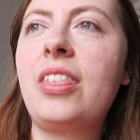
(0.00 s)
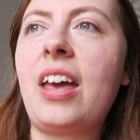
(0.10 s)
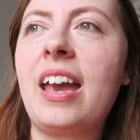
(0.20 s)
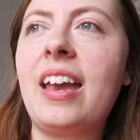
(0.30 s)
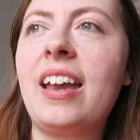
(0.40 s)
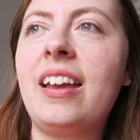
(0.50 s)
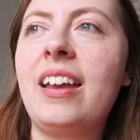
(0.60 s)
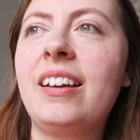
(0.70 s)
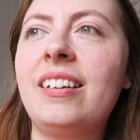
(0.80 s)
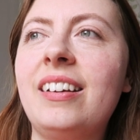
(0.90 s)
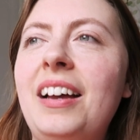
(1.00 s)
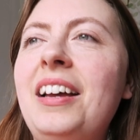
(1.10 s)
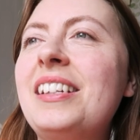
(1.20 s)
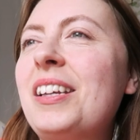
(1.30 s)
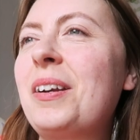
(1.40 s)
they
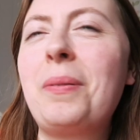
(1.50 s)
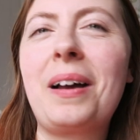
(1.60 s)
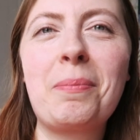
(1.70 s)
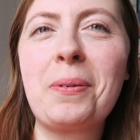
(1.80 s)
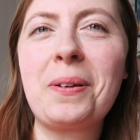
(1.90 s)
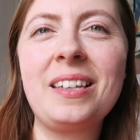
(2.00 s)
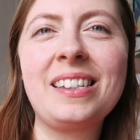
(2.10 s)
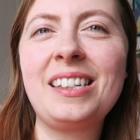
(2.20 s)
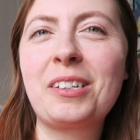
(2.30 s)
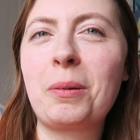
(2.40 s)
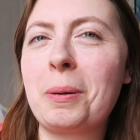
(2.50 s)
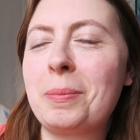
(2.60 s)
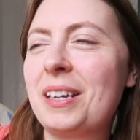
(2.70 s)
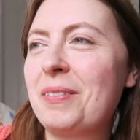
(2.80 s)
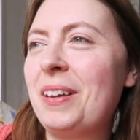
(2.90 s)
I don't know why I'm putting this in a shop
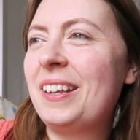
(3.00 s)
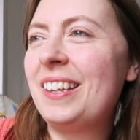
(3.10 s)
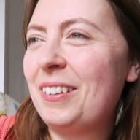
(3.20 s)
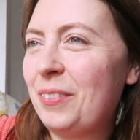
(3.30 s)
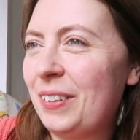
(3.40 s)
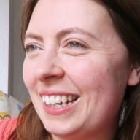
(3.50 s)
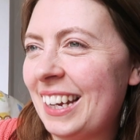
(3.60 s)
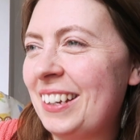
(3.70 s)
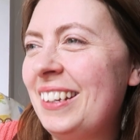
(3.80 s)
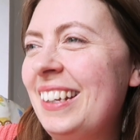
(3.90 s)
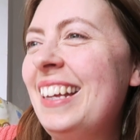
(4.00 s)
update video,